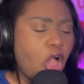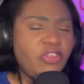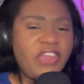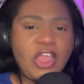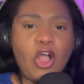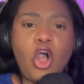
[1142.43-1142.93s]

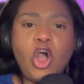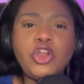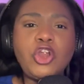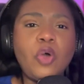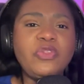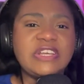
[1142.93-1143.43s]
they all
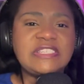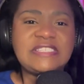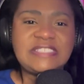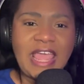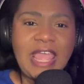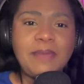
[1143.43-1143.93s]
know the
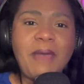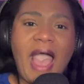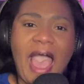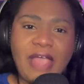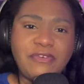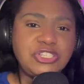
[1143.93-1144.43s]
same
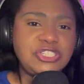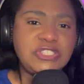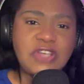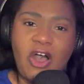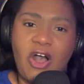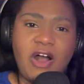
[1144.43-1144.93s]
Irish
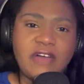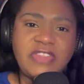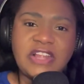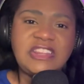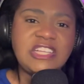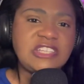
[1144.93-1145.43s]
song
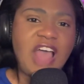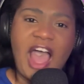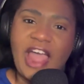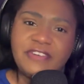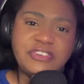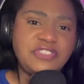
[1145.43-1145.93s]
that this
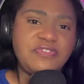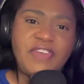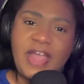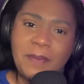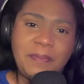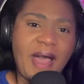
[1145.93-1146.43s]
Irish
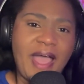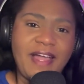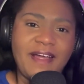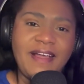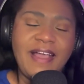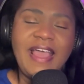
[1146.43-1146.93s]

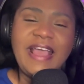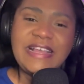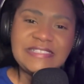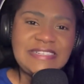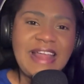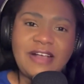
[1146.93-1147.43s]
vampire
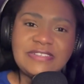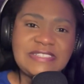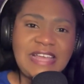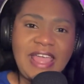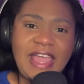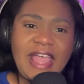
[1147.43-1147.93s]
is now
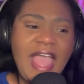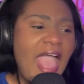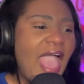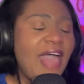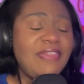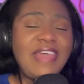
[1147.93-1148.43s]
singing.
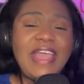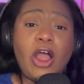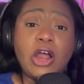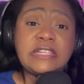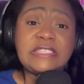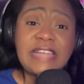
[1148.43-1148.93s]
And they
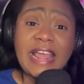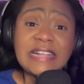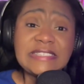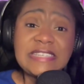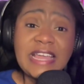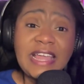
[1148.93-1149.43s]
are
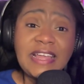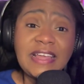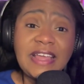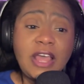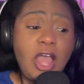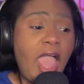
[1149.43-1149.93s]
dancing
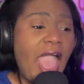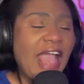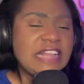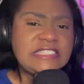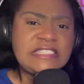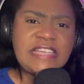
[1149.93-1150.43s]

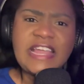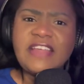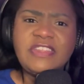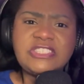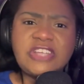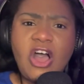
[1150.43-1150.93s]
and
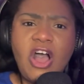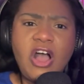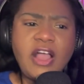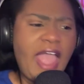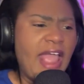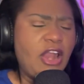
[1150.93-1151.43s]
singing the
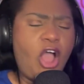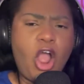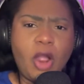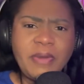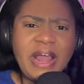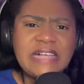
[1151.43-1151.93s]
song and
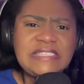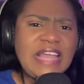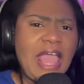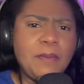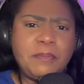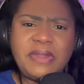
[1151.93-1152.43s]

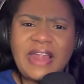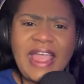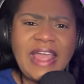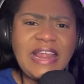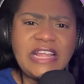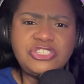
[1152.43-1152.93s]
harmonizing and
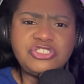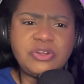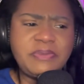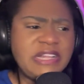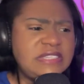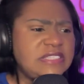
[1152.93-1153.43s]
playing
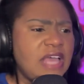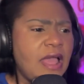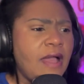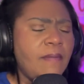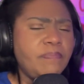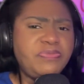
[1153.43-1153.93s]
instruments.
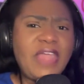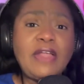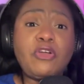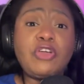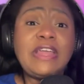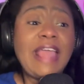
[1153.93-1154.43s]
They
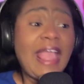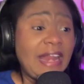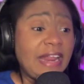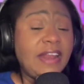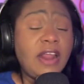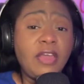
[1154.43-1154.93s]

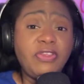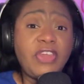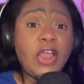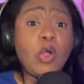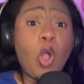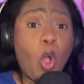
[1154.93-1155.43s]
created
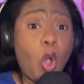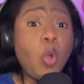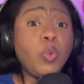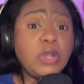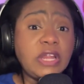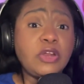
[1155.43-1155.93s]
their
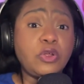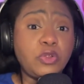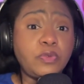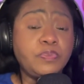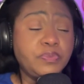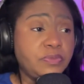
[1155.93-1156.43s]
own
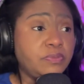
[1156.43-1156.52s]
little